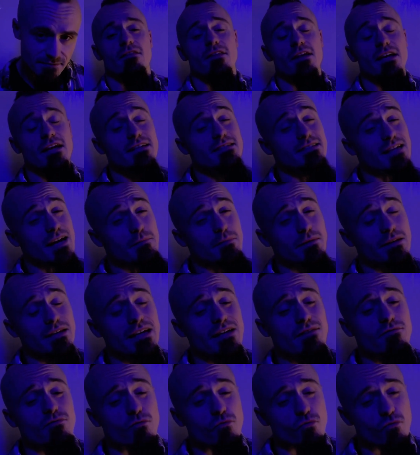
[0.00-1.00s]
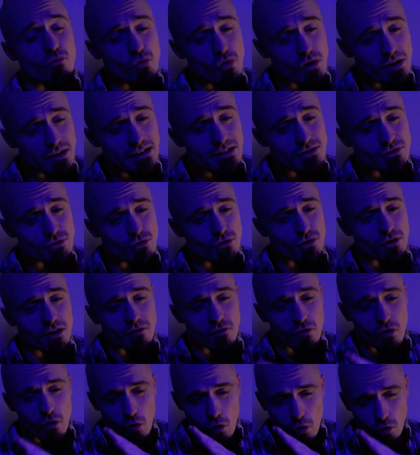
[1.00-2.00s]
These, I believe, really do
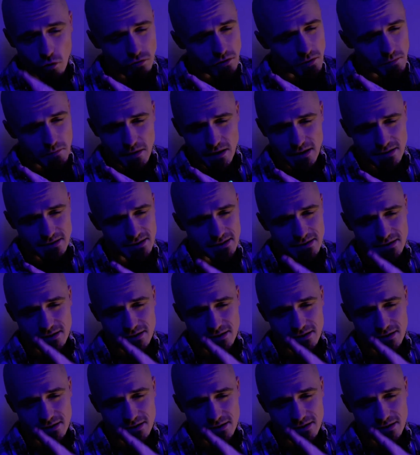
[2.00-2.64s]
cover all the bases